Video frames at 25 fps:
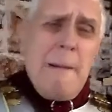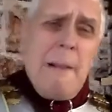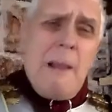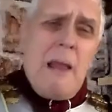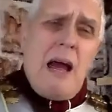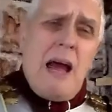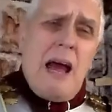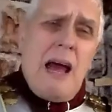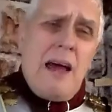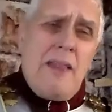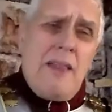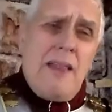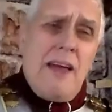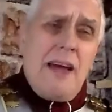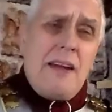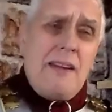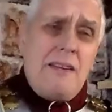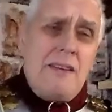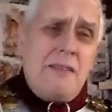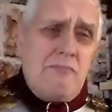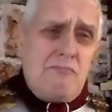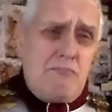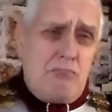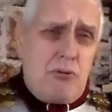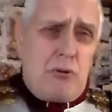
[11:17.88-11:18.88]
and
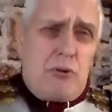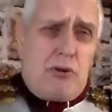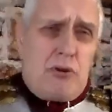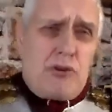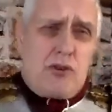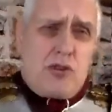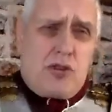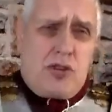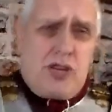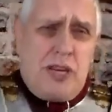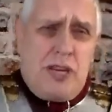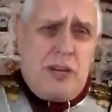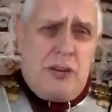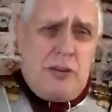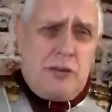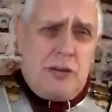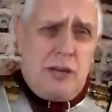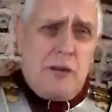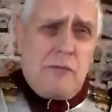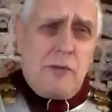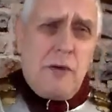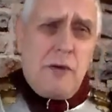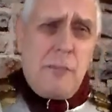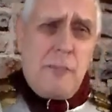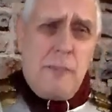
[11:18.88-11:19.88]
then put your shield
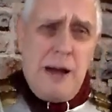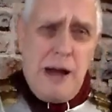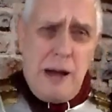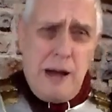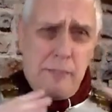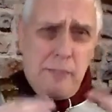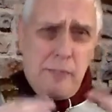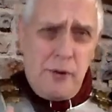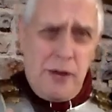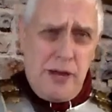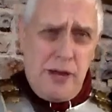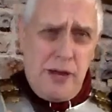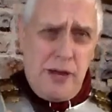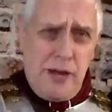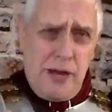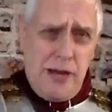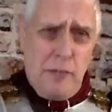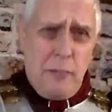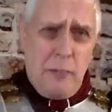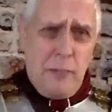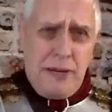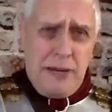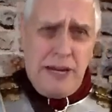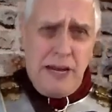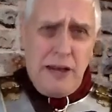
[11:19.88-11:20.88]
over your back, put your
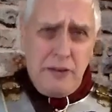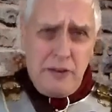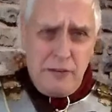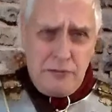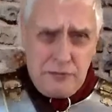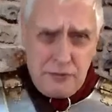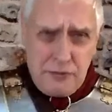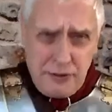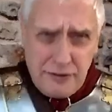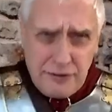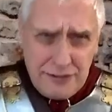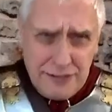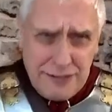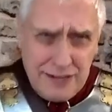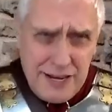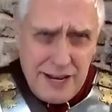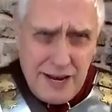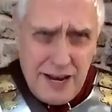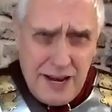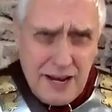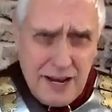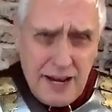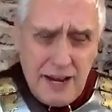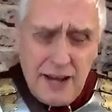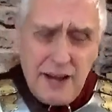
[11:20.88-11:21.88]
helmet down the front,
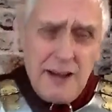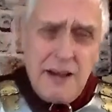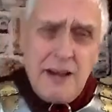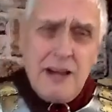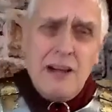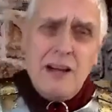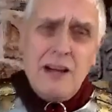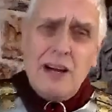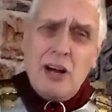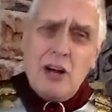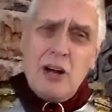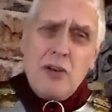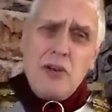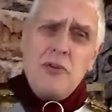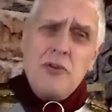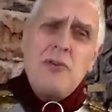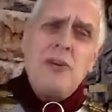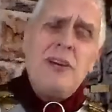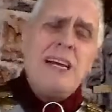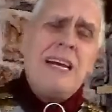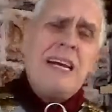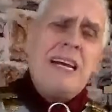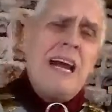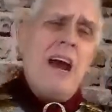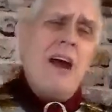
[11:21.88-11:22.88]
lean in, and you can
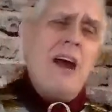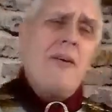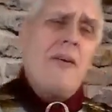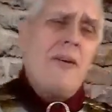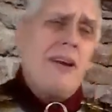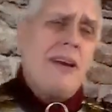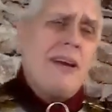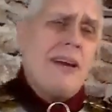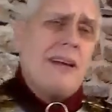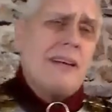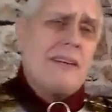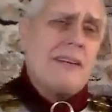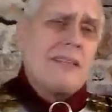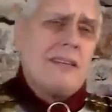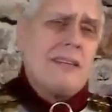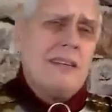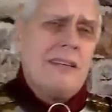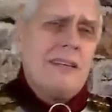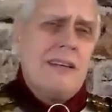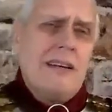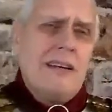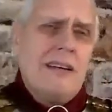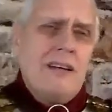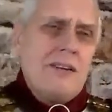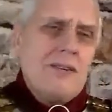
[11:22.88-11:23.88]
carry it.
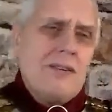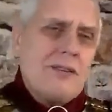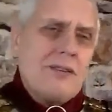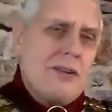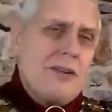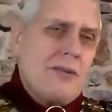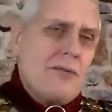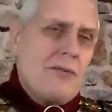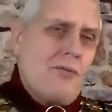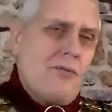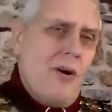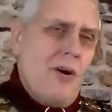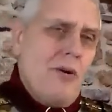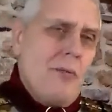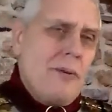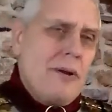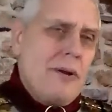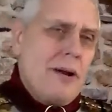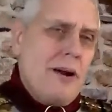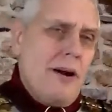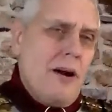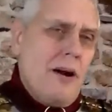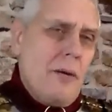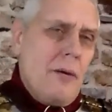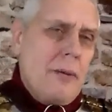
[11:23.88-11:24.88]
So the Roman
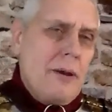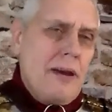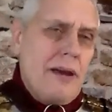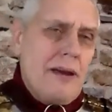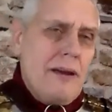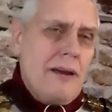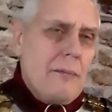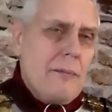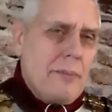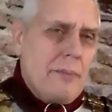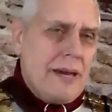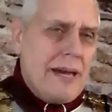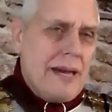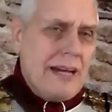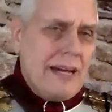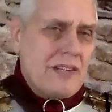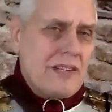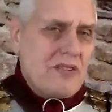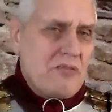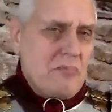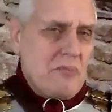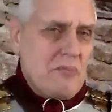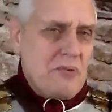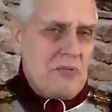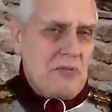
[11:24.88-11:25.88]
army began to
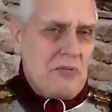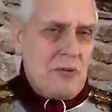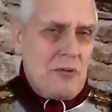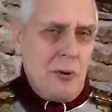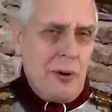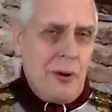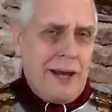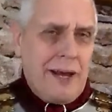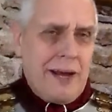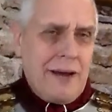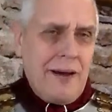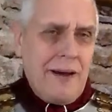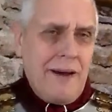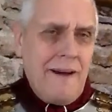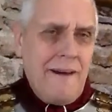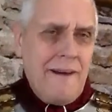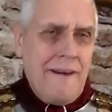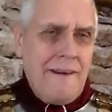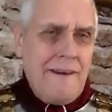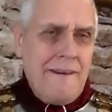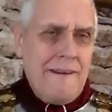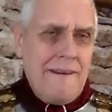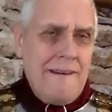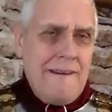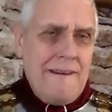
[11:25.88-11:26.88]
move quicker,
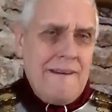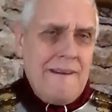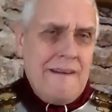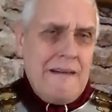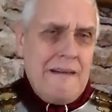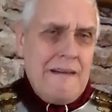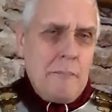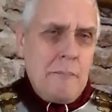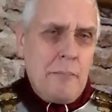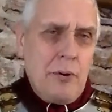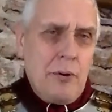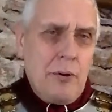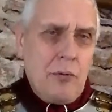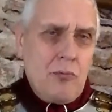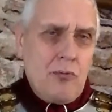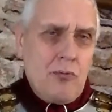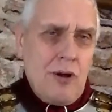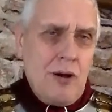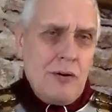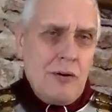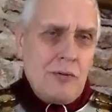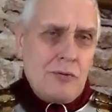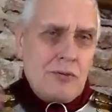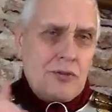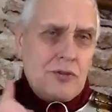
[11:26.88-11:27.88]
build
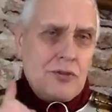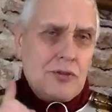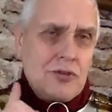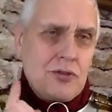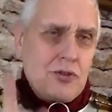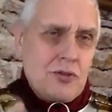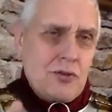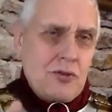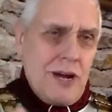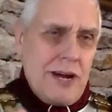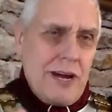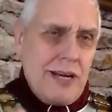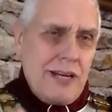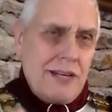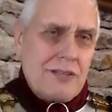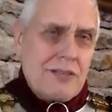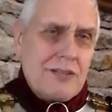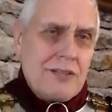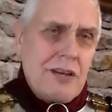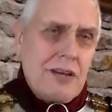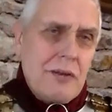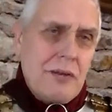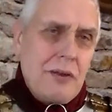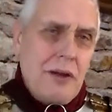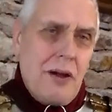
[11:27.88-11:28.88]
roads straight
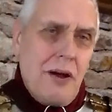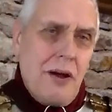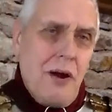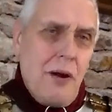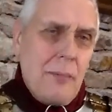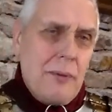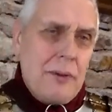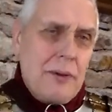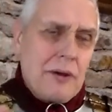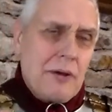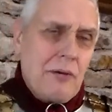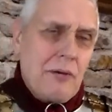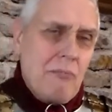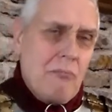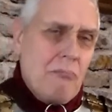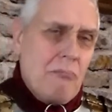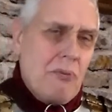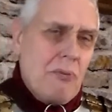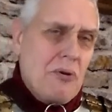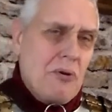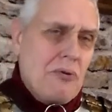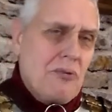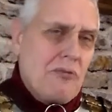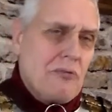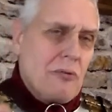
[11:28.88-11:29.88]
so the army can
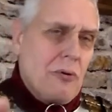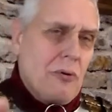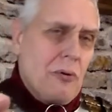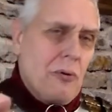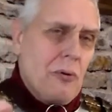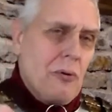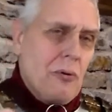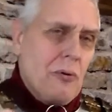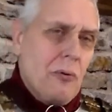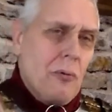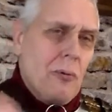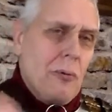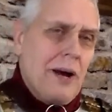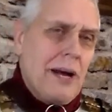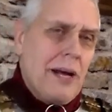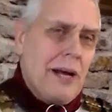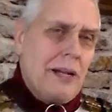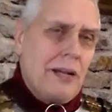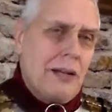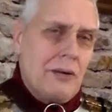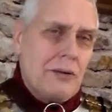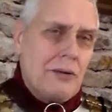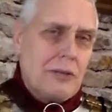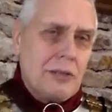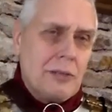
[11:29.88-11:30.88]
move all the way
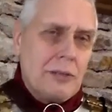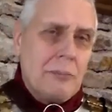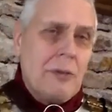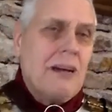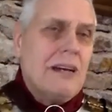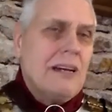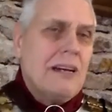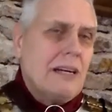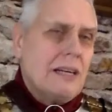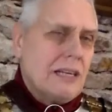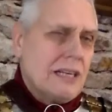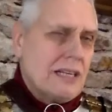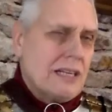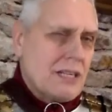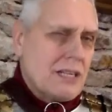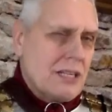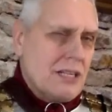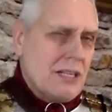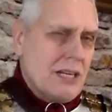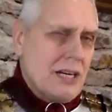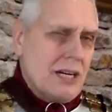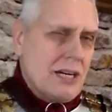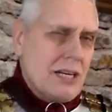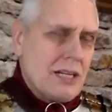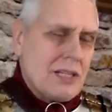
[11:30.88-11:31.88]
along them at a
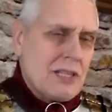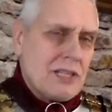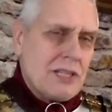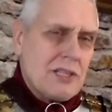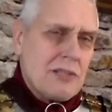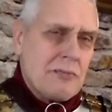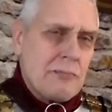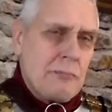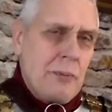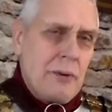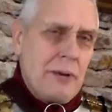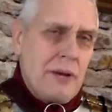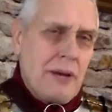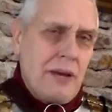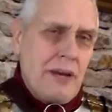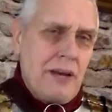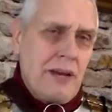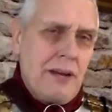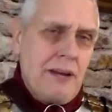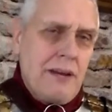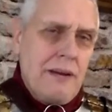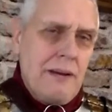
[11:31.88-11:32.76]
nice speed.